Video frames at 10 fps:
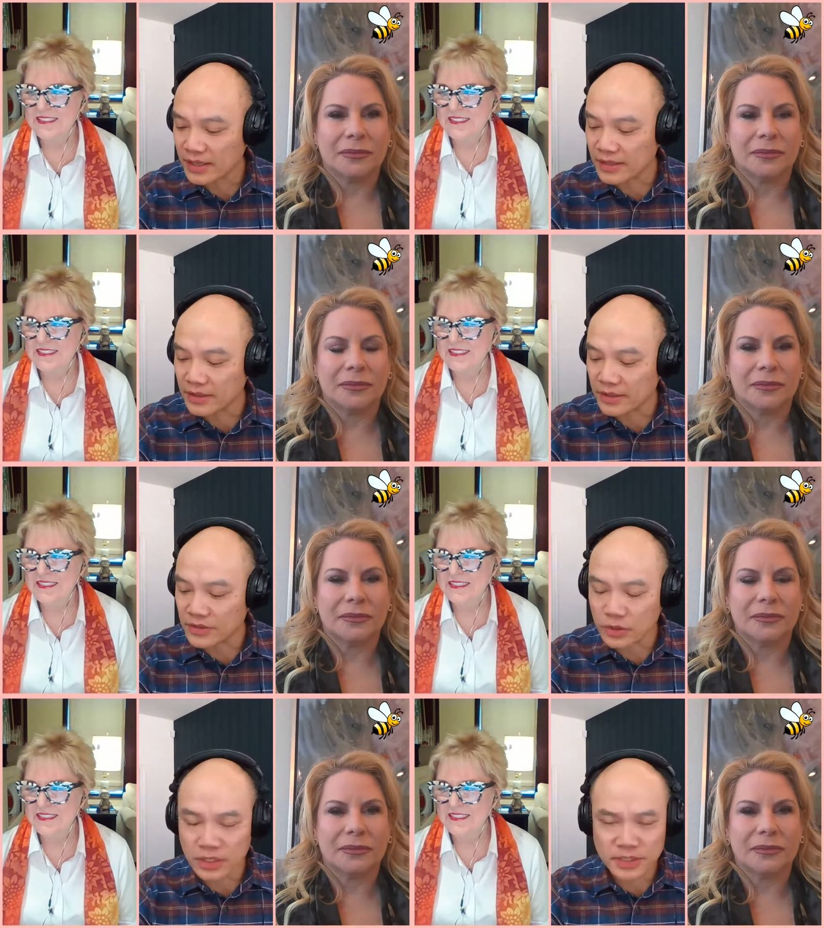Speaker 1: you
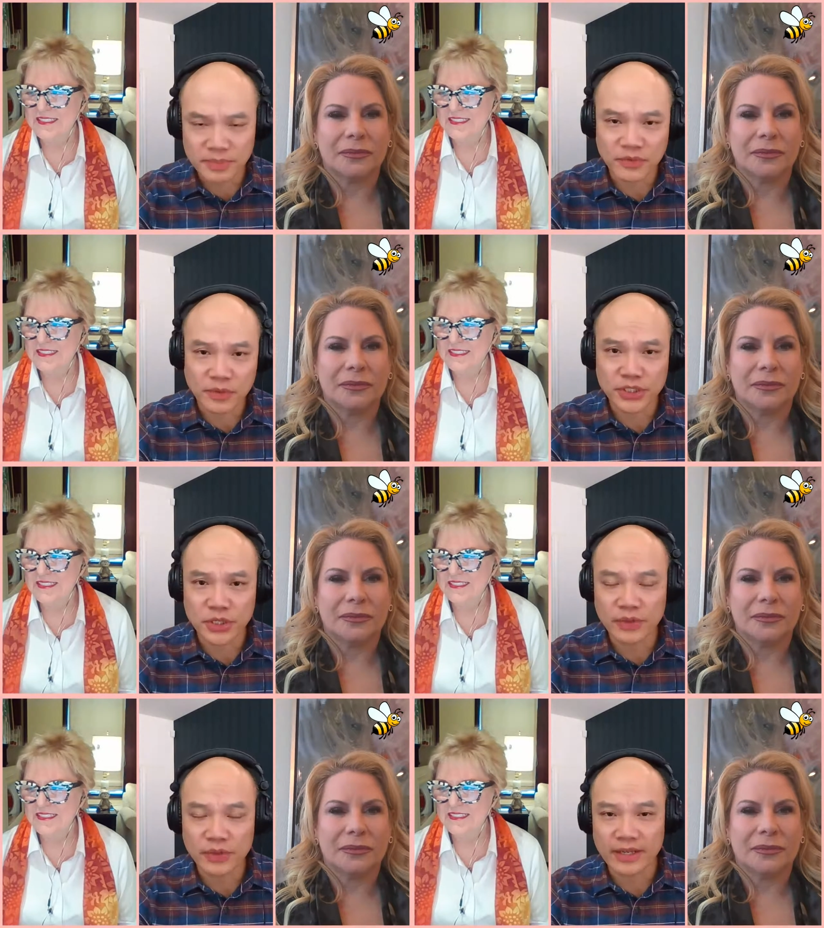told us before the
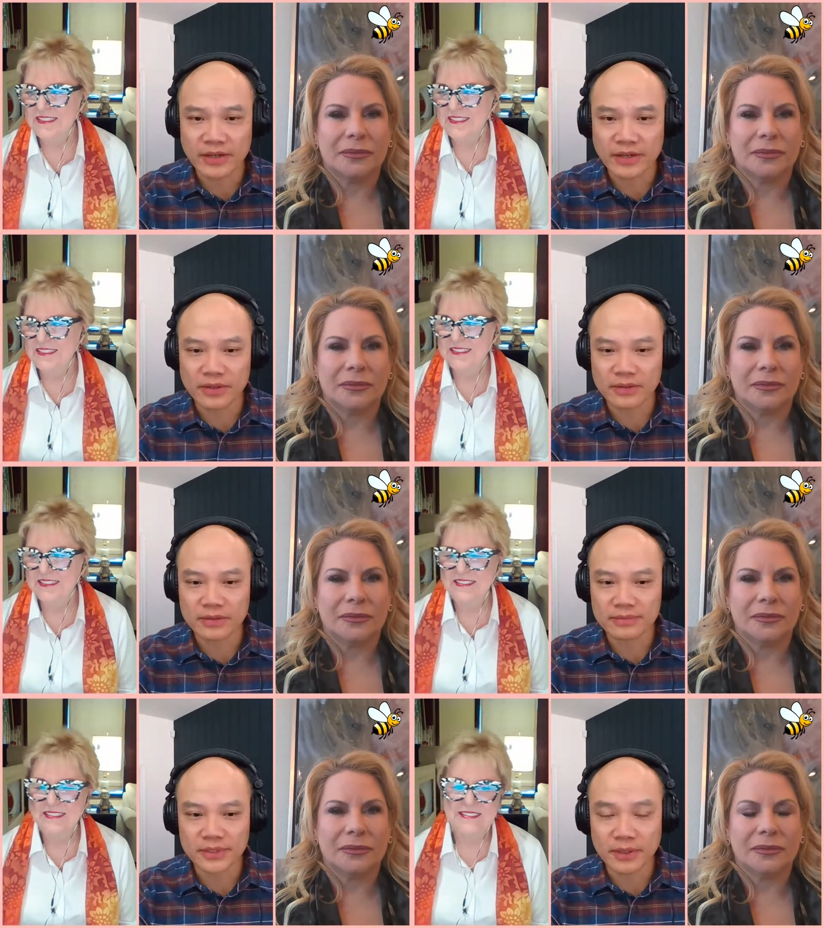show that
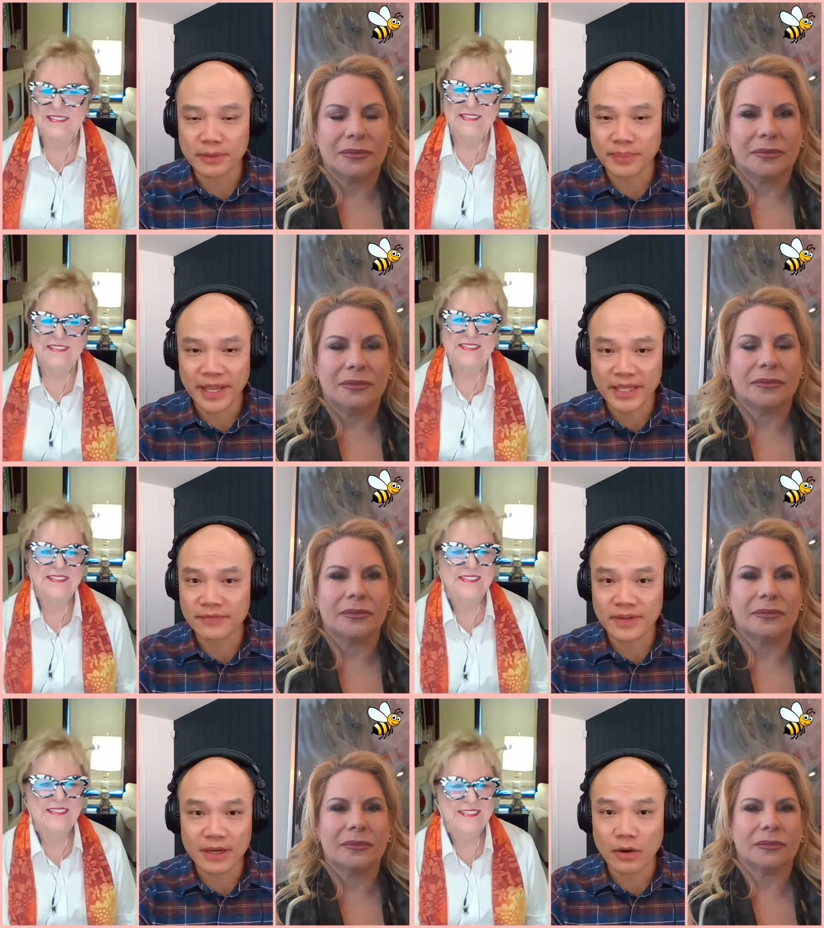you're you know on pace,
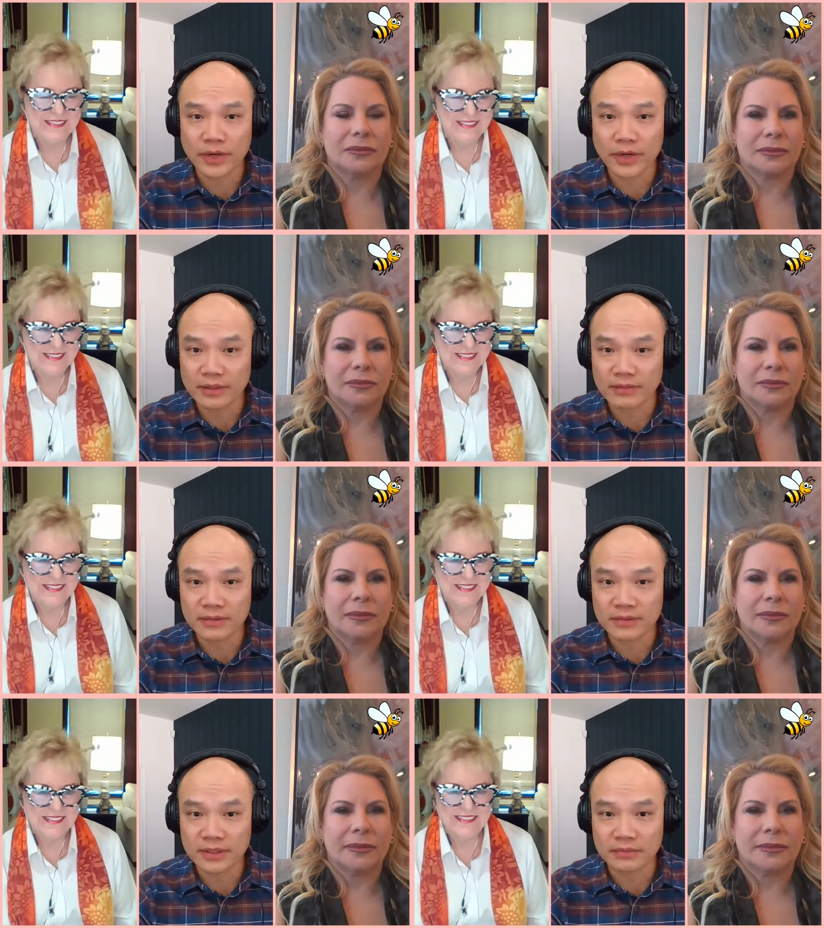if not already
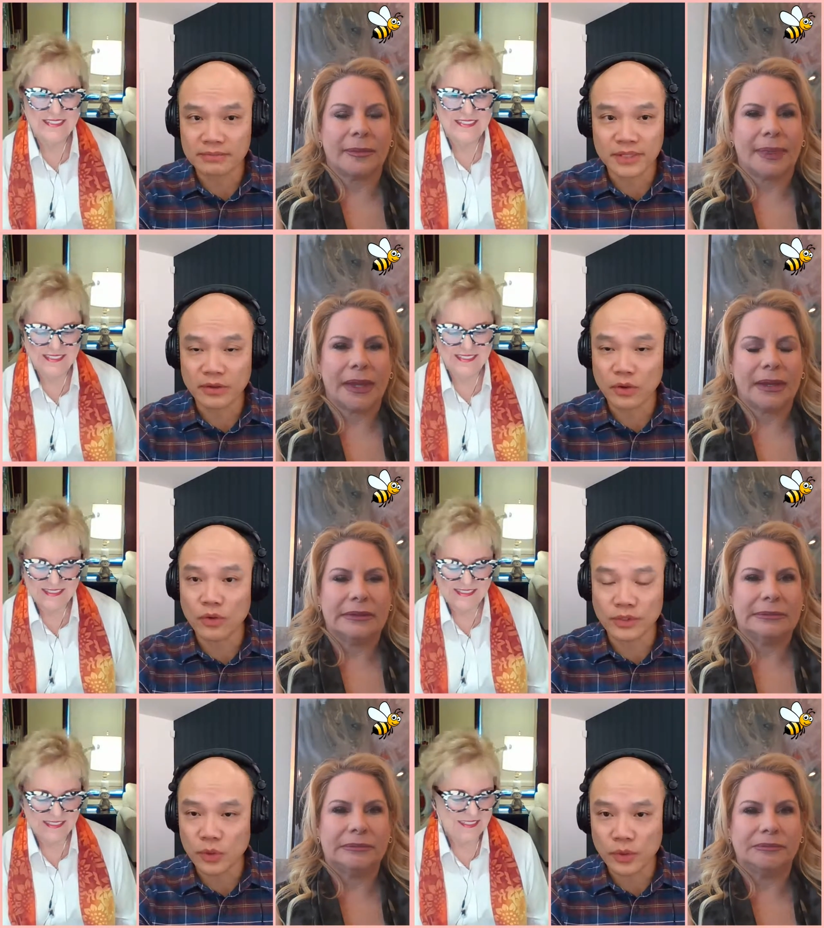you know done
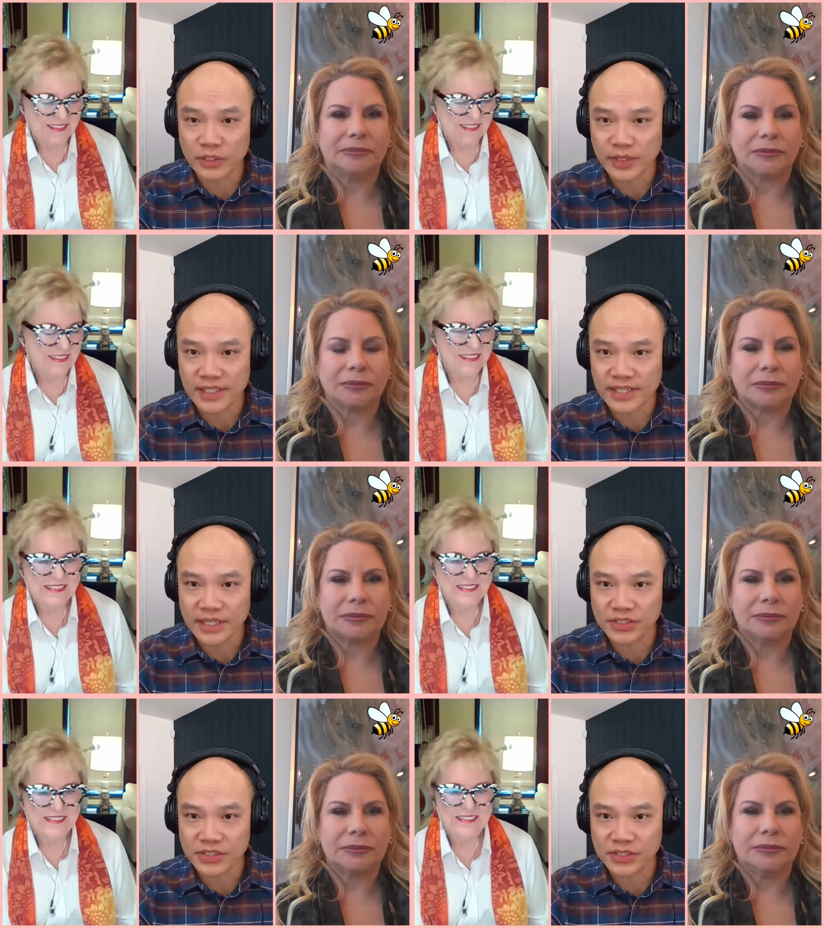over 20
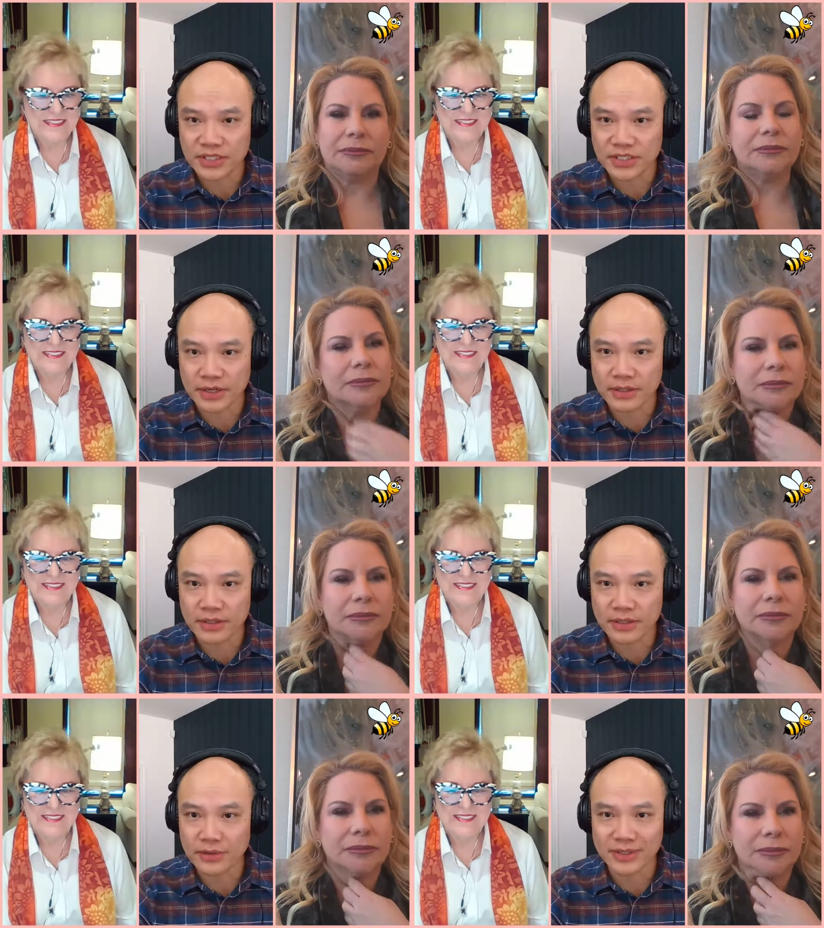transactions this
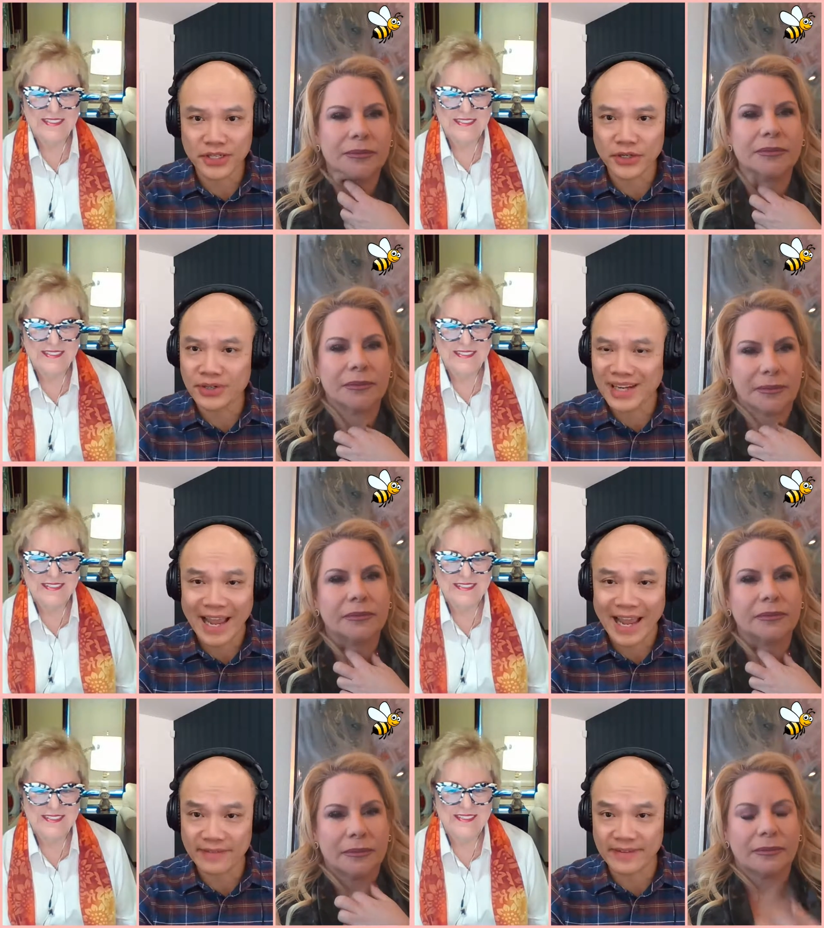year. You're a year and a
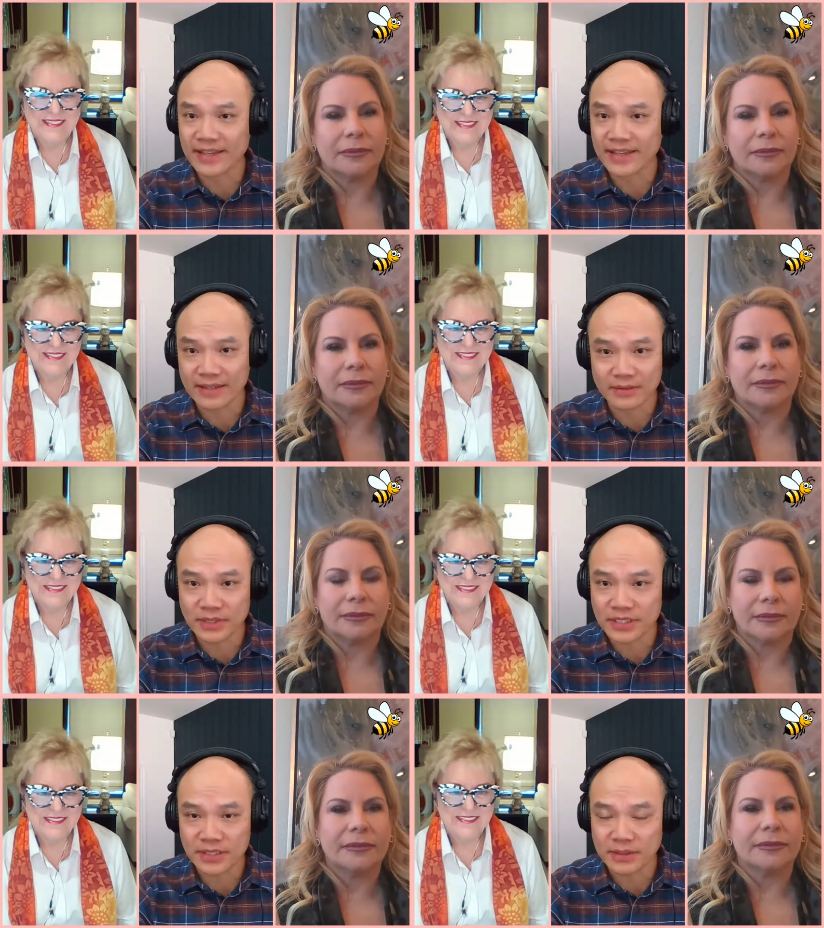half in,
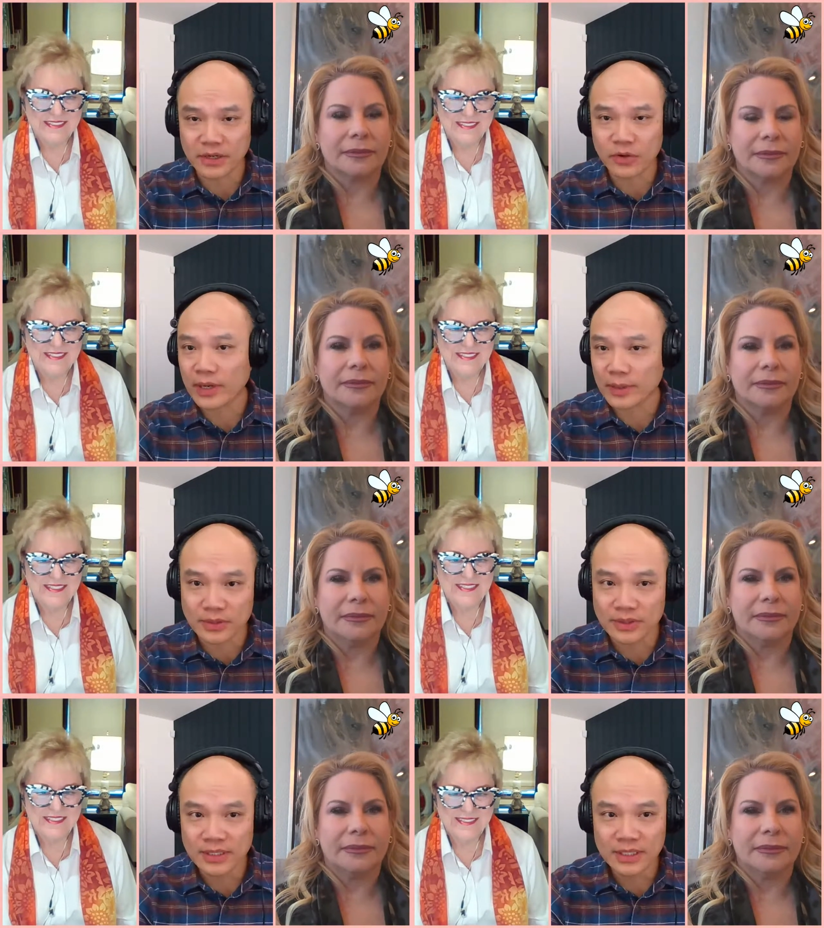which is incredible,